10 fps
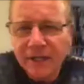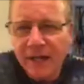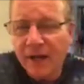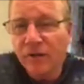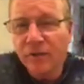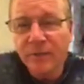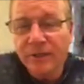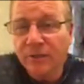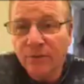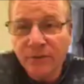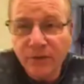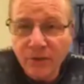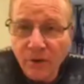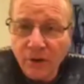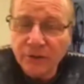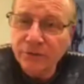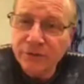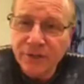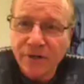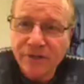Not only are we doing New York, New
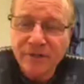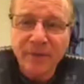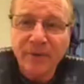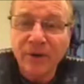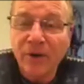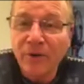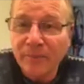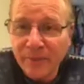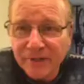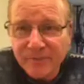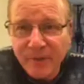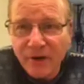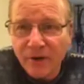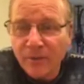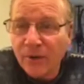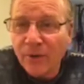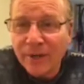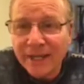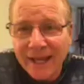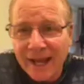Jersey, but we're going to Pittsburgh, we're going
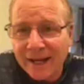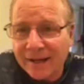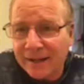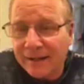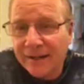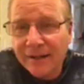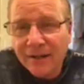to Canada,